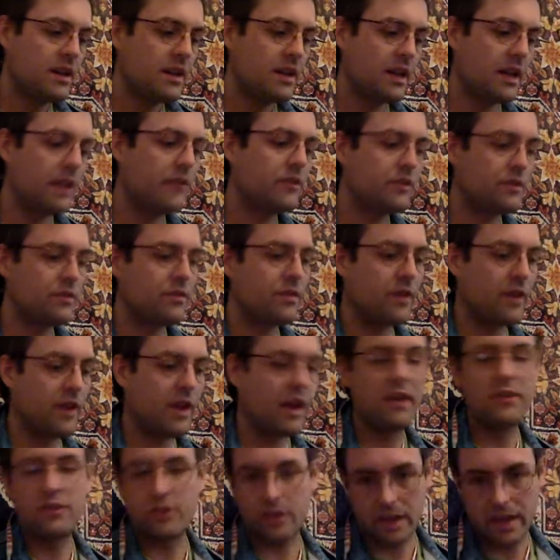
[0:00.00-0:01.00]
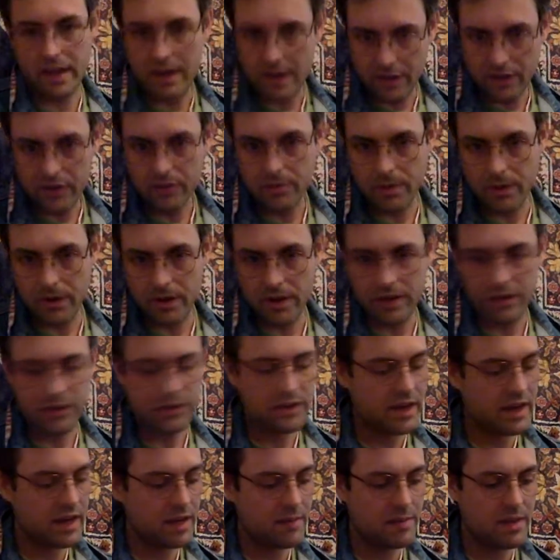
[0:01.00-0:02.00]
it's a very isolating experience
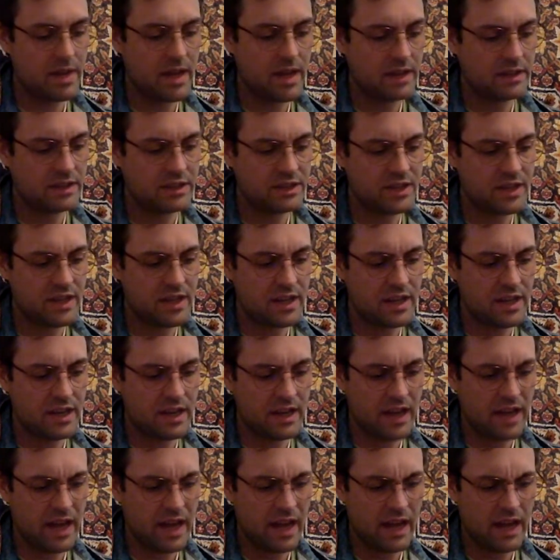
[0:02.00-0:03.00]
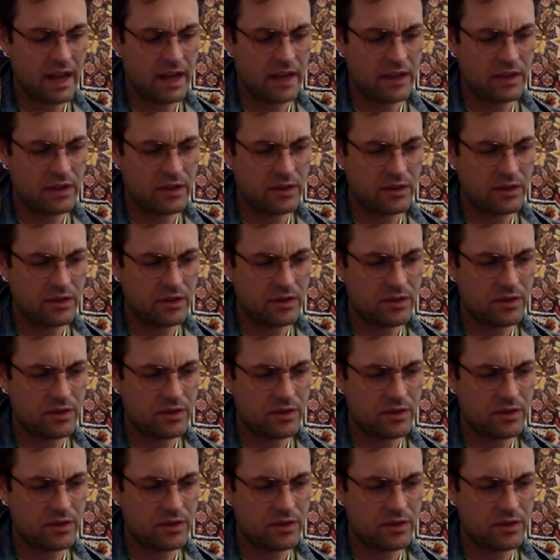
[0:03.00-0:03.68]
getting a PhD, and